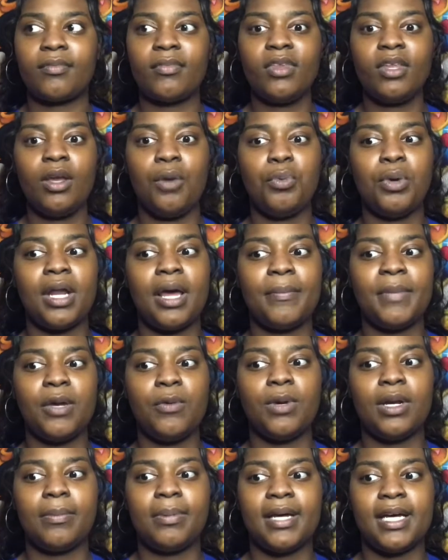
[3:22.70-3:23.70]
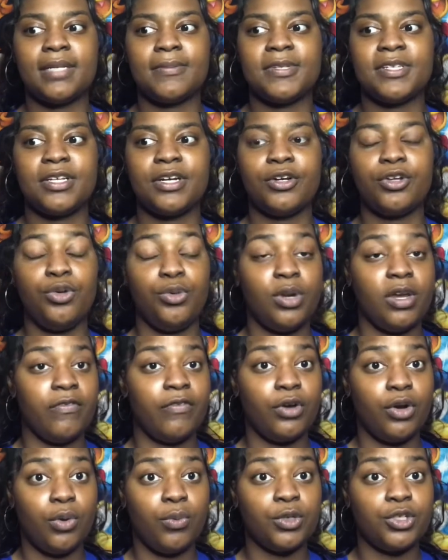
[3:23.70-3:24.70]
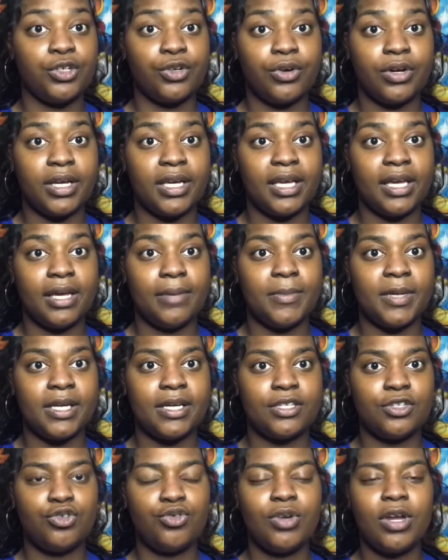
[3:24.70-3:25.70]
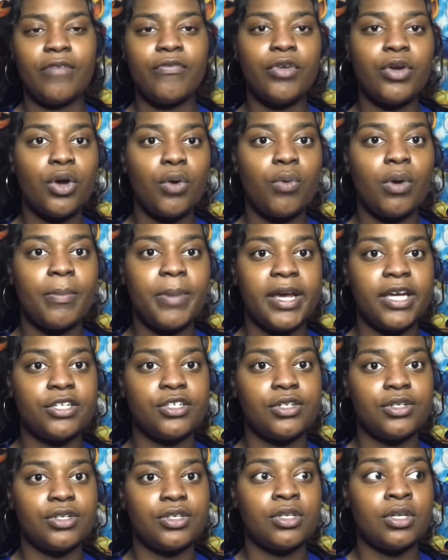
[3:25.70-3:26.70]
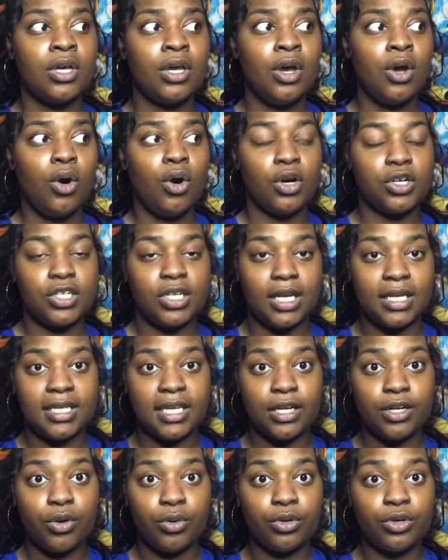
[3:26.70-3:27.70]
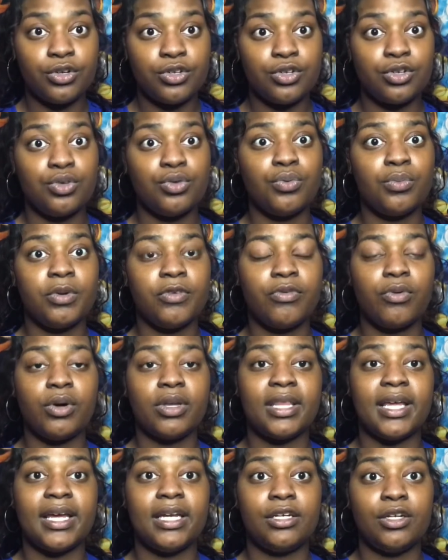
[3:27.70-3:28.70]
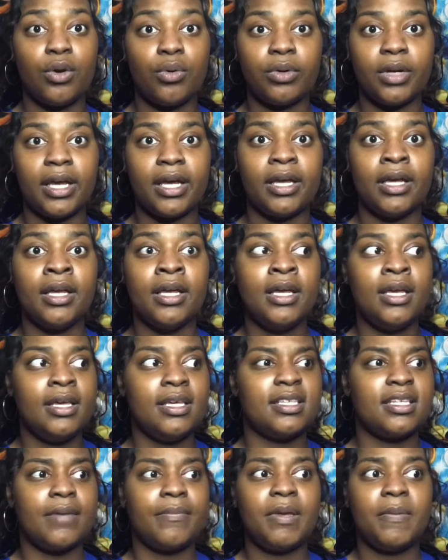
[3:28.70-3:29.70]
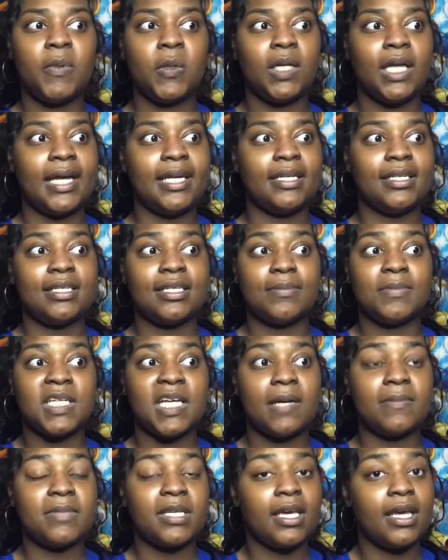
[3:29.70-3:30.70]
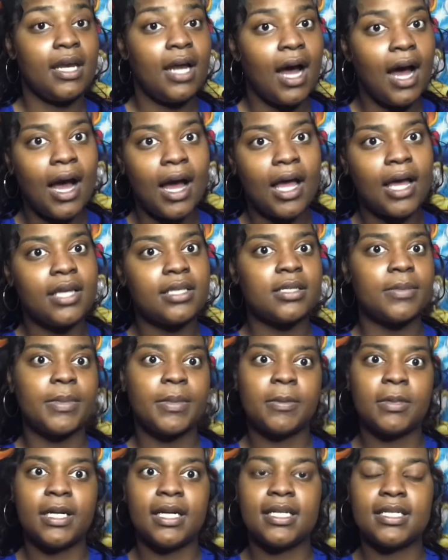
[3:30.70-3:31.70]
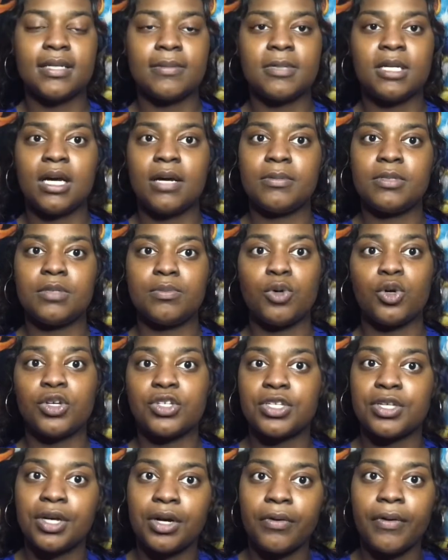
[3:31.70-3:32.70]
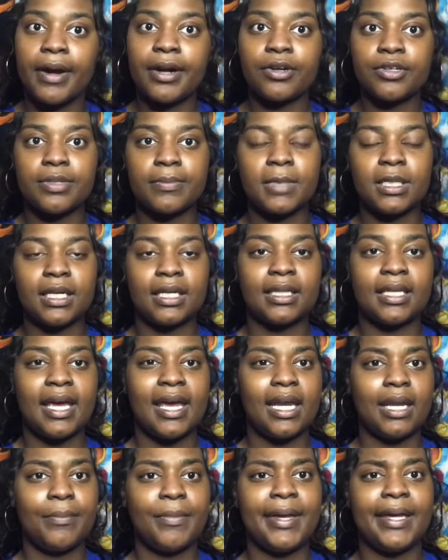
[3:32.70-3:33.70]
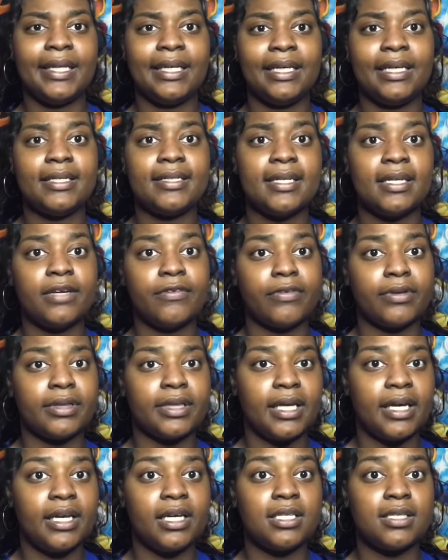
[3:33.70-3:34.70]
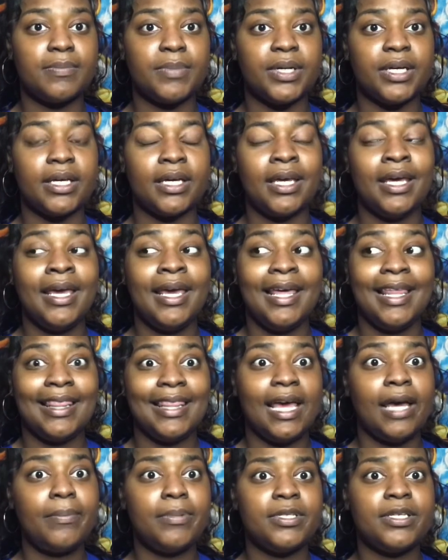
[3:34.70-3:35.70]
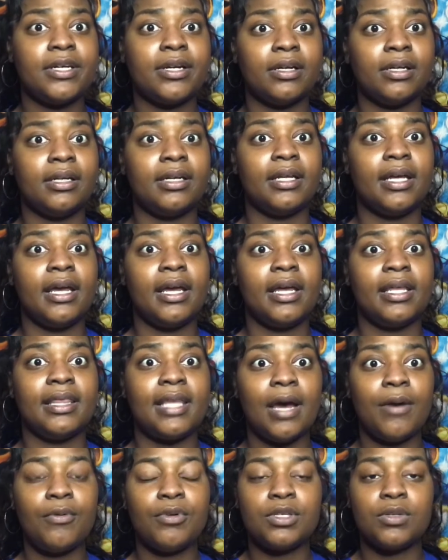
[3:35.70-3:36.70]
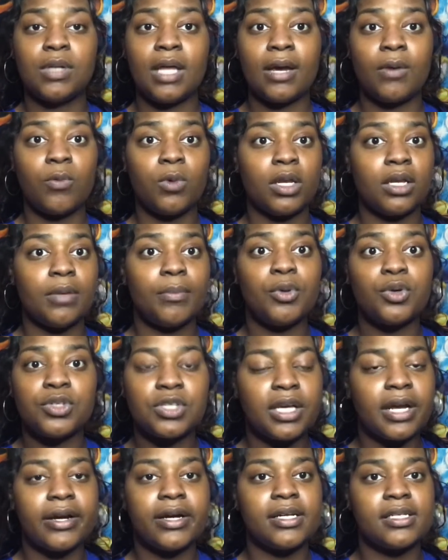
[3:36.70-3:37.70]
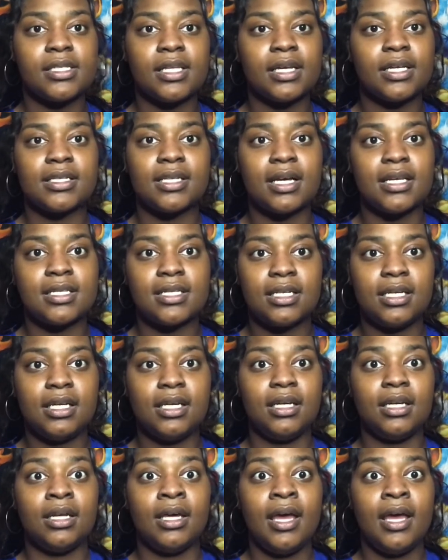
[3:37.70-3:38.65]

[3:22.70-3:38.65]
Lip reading: what I mean with a plasma center, you never know what you're going to get, because you never know what patients, or shall I say donors, do before they donate. Some people like to sometimes get high, some people like to sometimes smoke a cigarette or something like that, and it may lead to different things. But that particular day, that was like one of the most scariest things I've seen